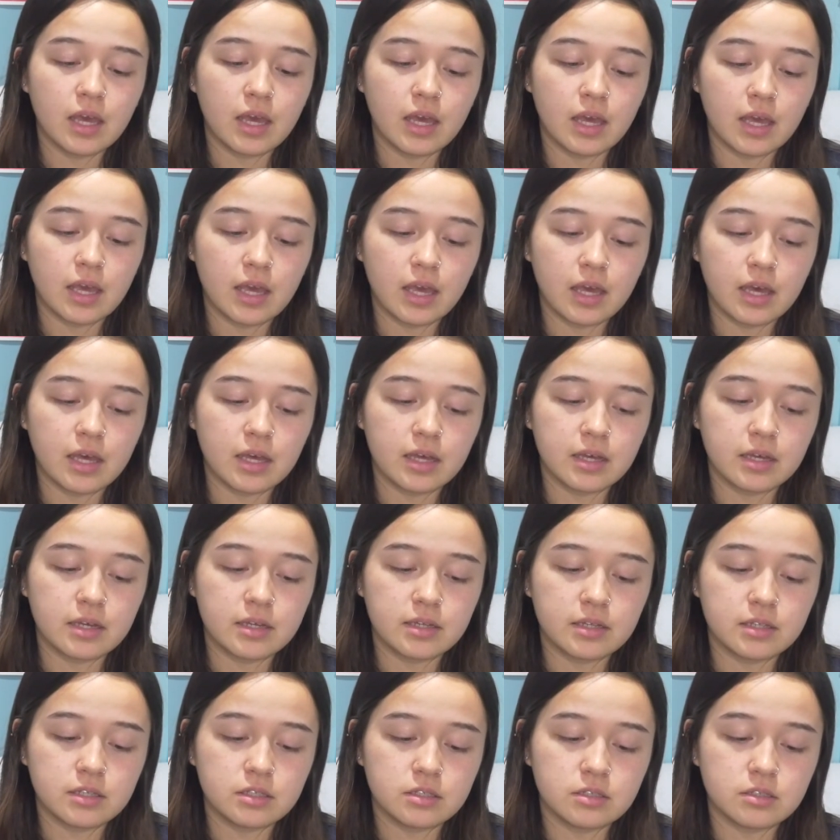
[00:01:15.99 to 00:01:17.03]

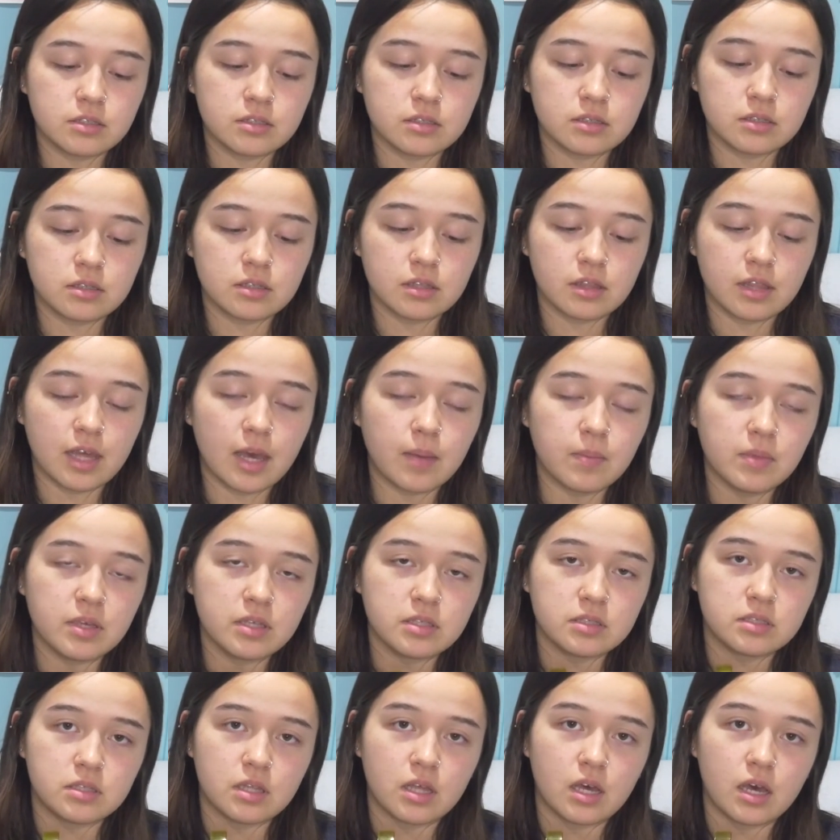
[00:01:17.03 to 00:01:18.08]
And that
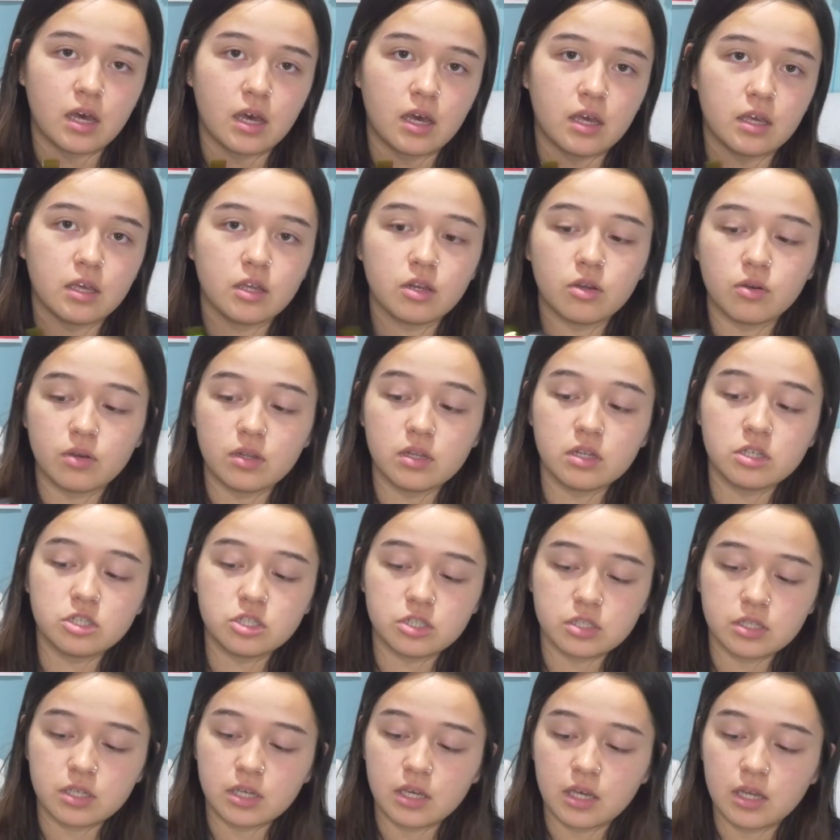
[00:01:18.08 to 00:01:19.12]
means that, you know,
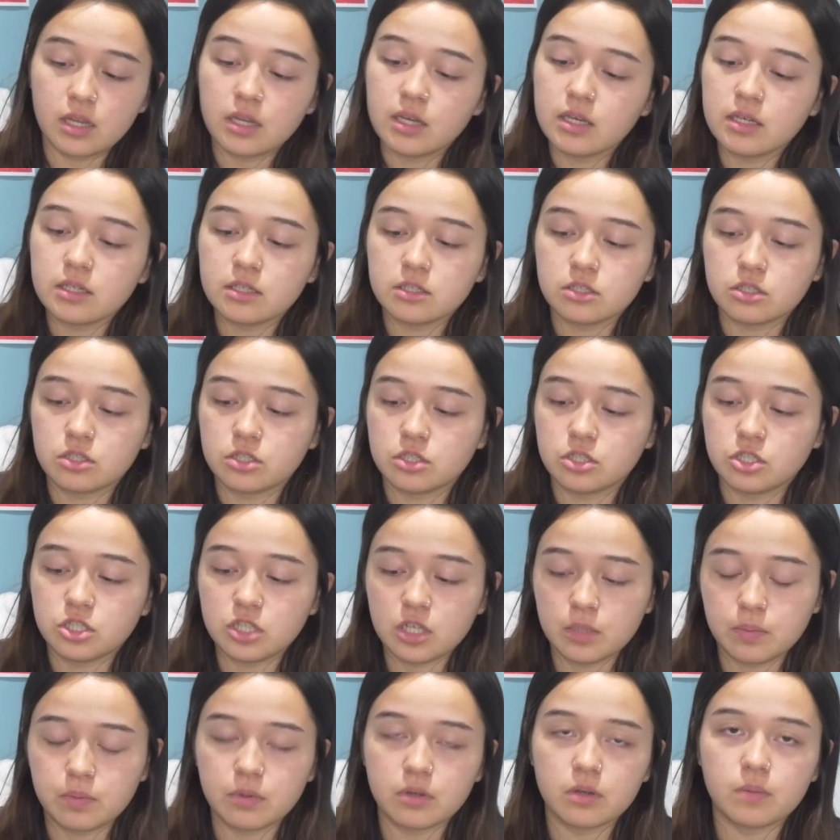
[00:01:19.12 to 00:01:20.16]
initially it is
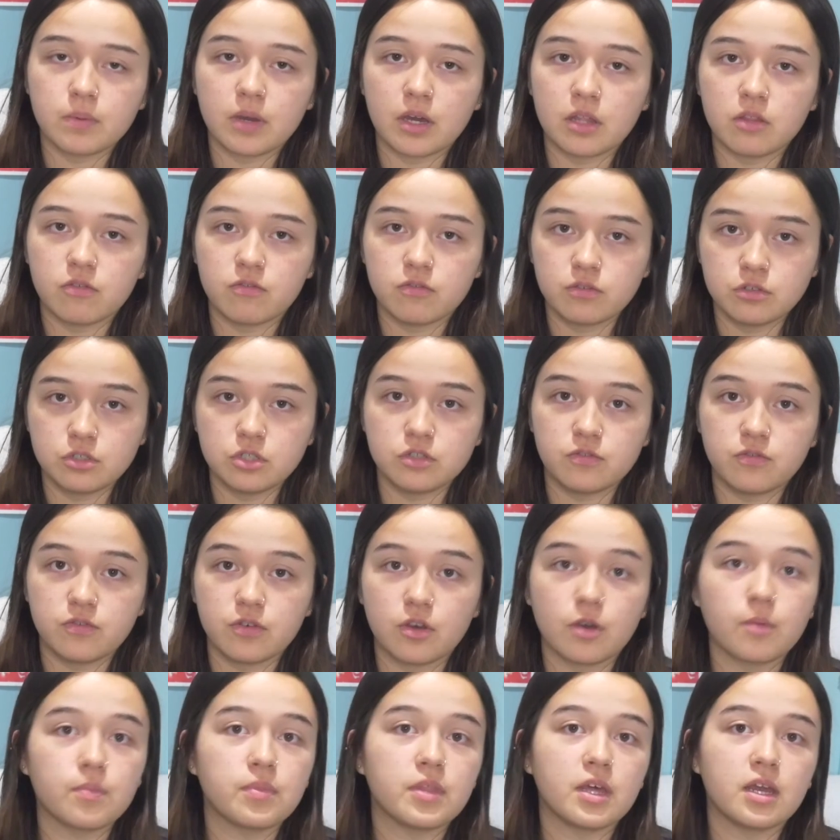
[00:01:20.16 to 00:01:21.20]
cheaper to buy the
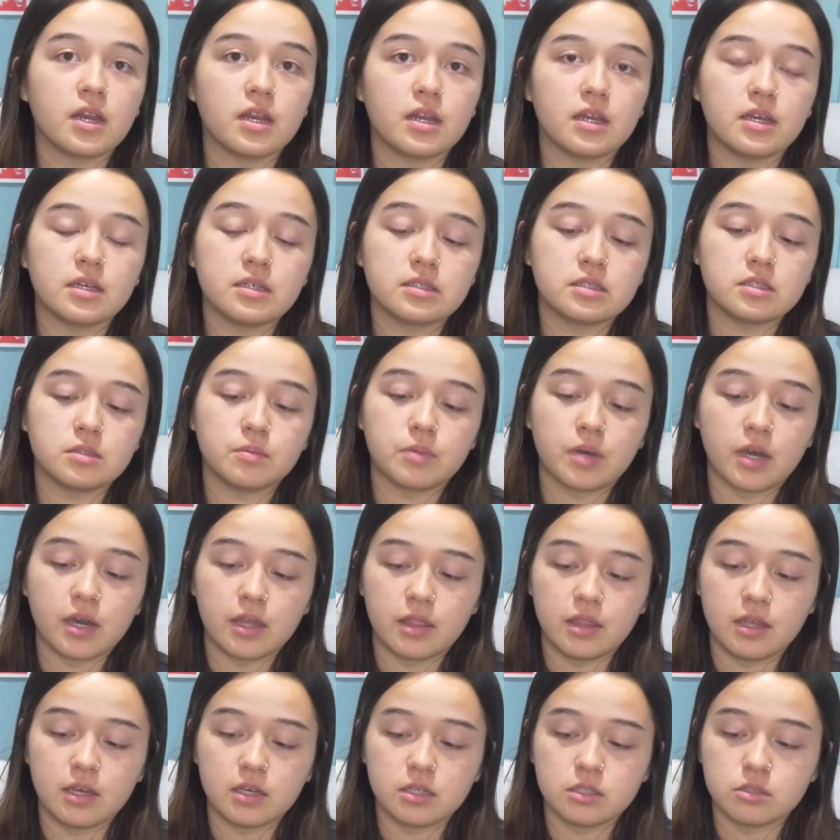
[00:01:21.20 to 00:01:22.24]
Fujifilm than it is to buy
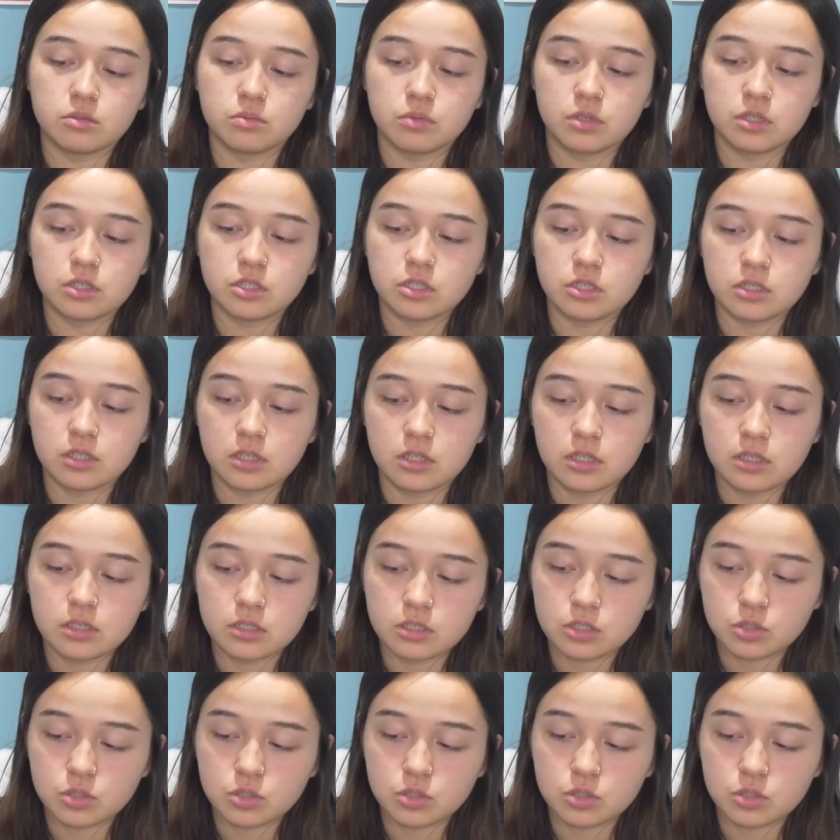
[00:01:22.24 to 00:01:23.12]
this, which is